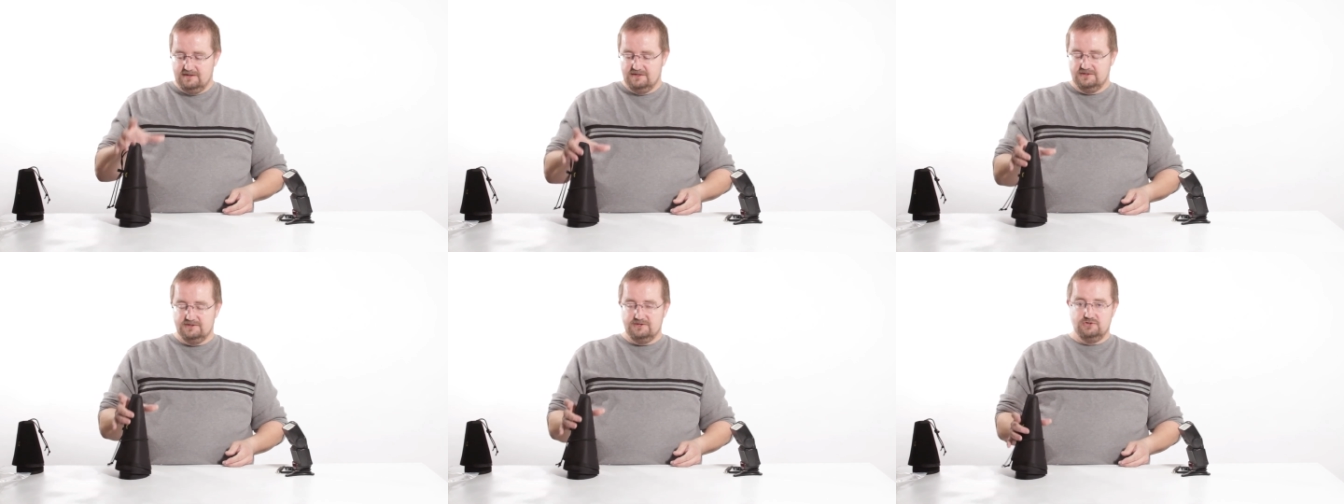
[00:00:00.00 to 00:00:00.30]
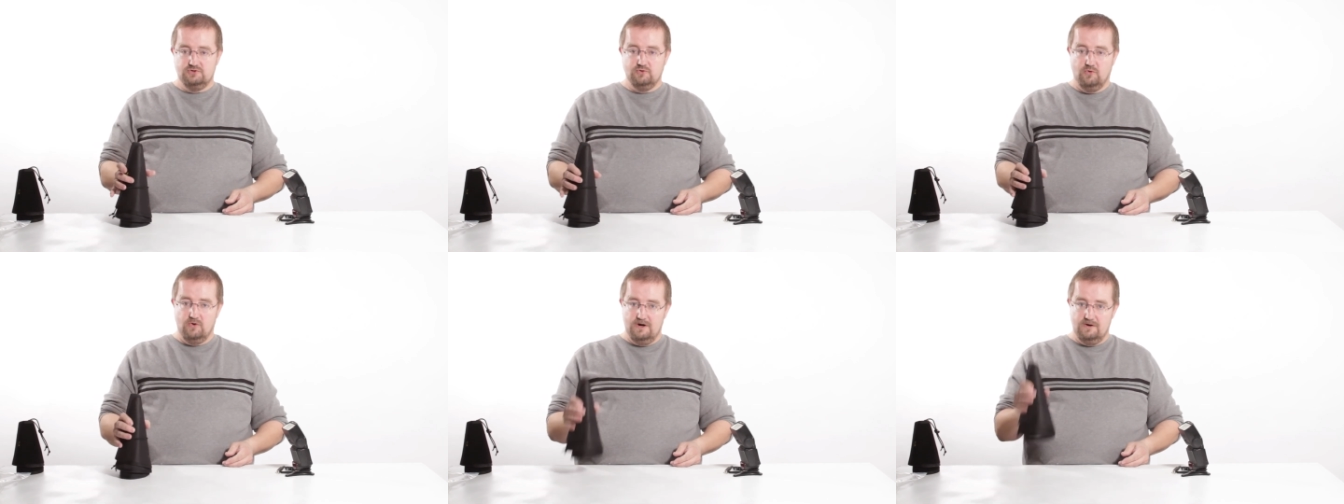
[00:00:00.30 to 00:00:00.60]

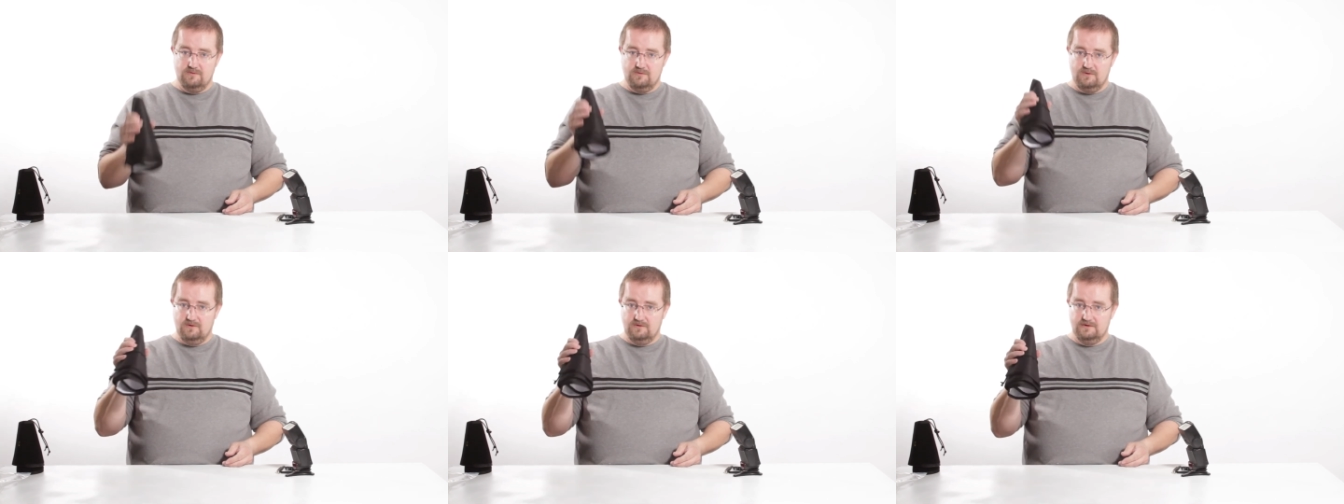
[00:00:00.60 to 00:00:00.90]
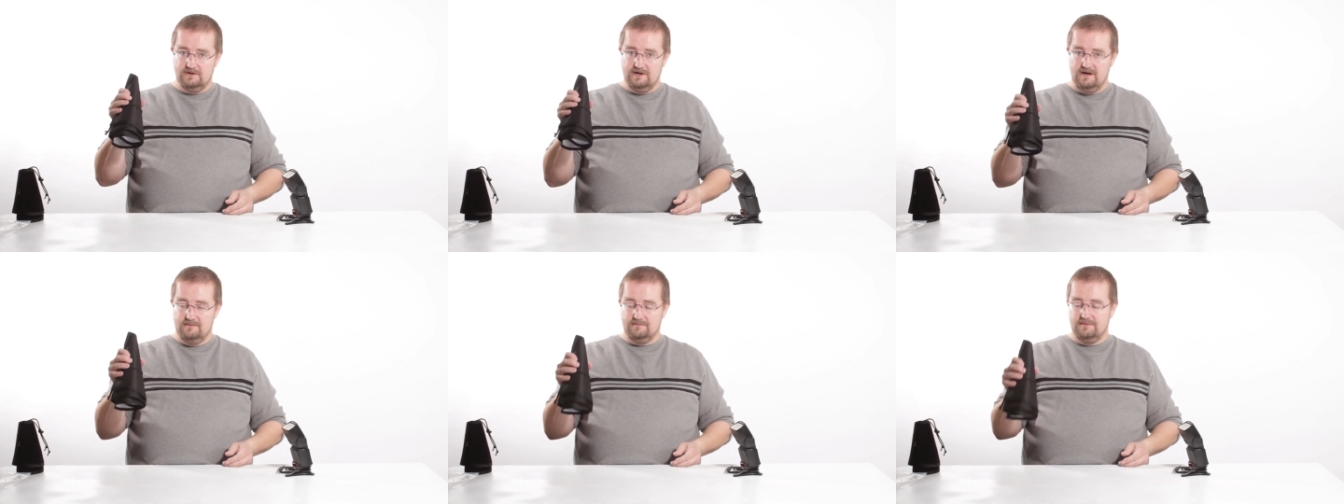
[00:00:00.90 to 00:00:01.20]
Store it
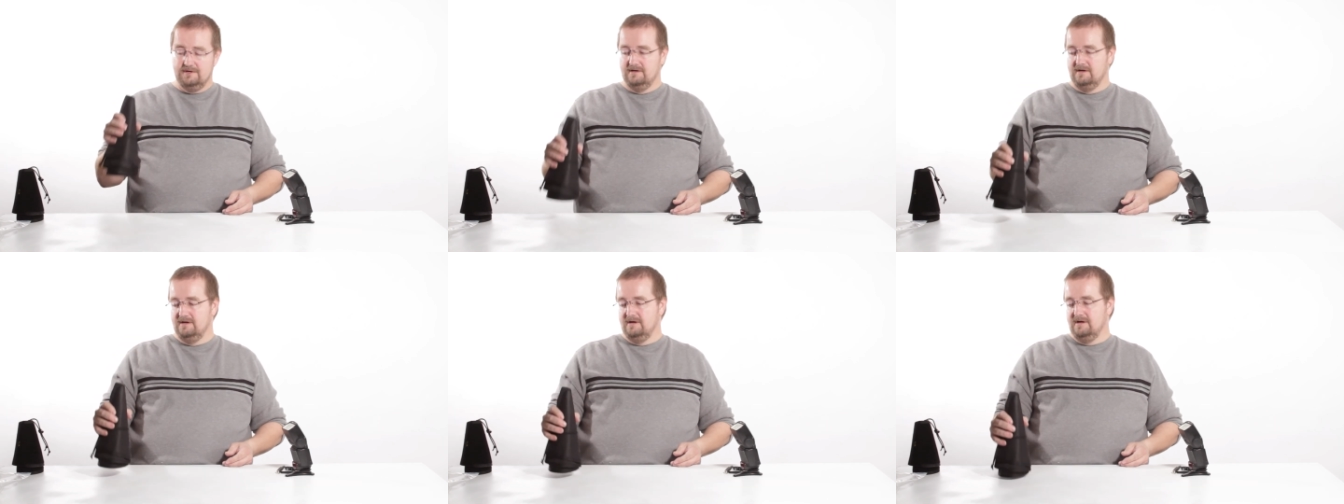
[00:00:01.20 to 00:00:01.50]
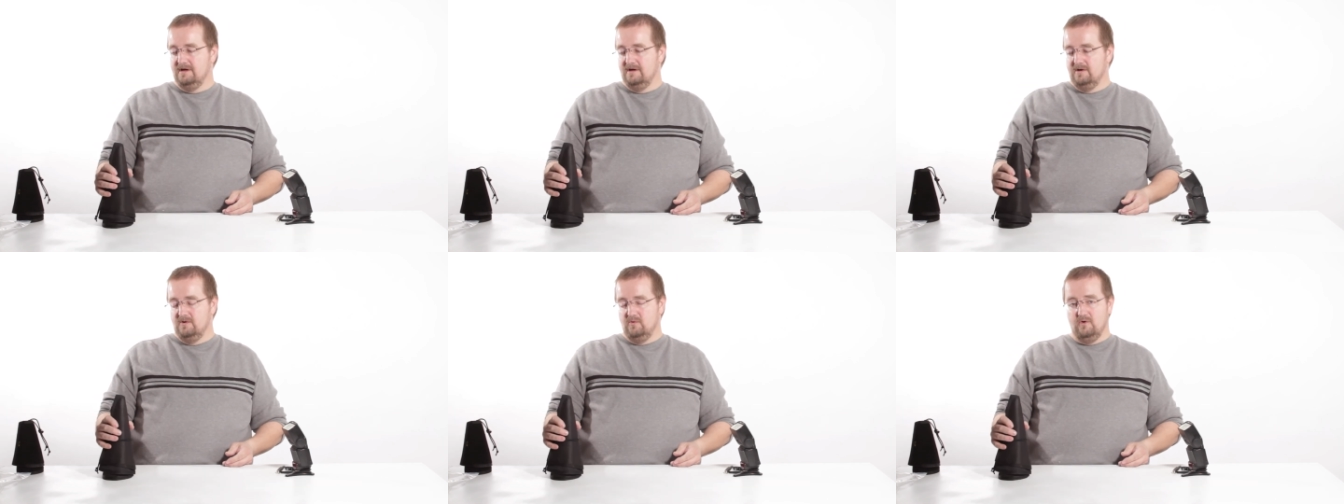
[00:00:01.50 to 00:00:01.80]
rolled up
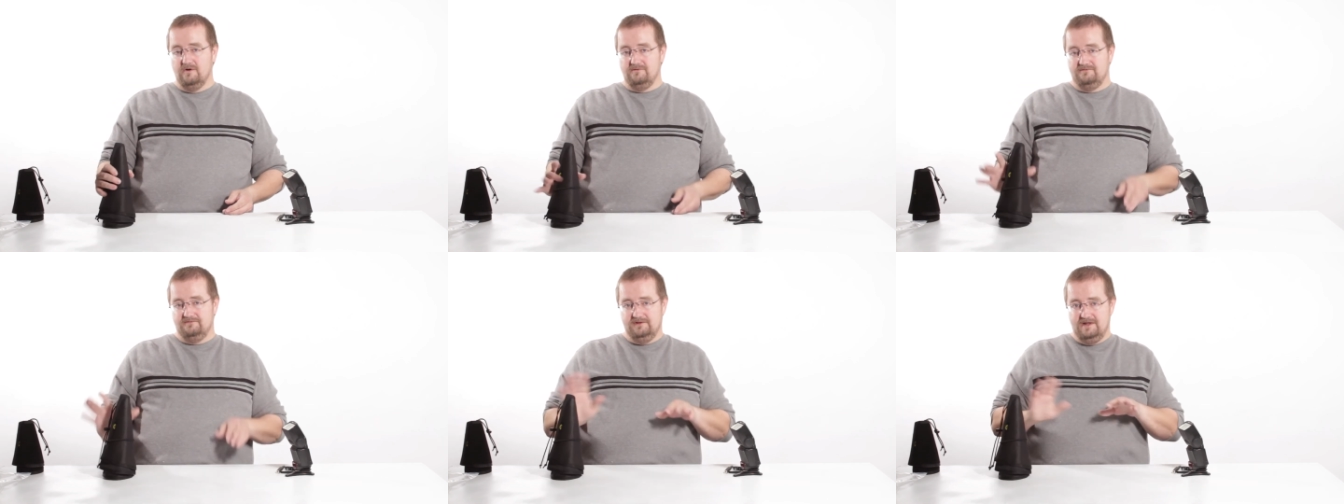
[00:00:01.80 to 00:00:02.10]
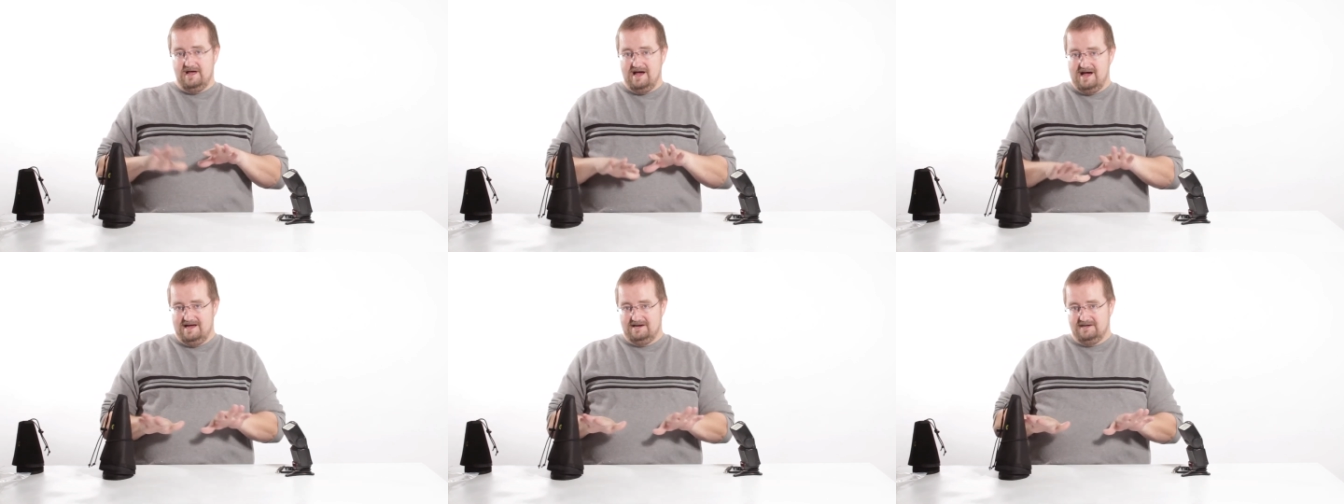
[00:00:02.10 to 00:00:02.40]
or
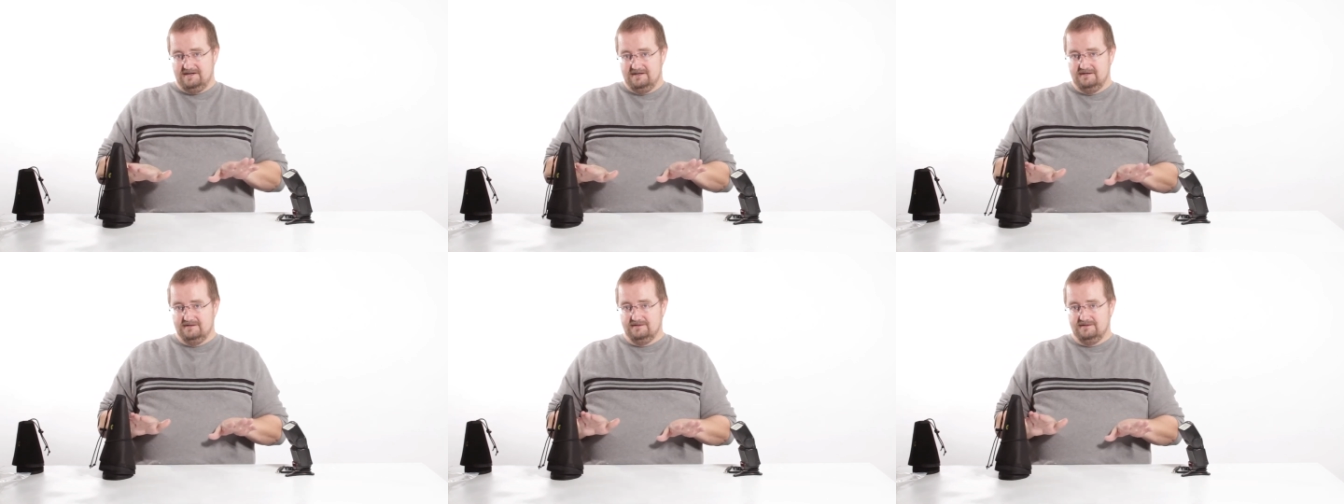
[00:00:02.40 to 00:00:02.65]
flat.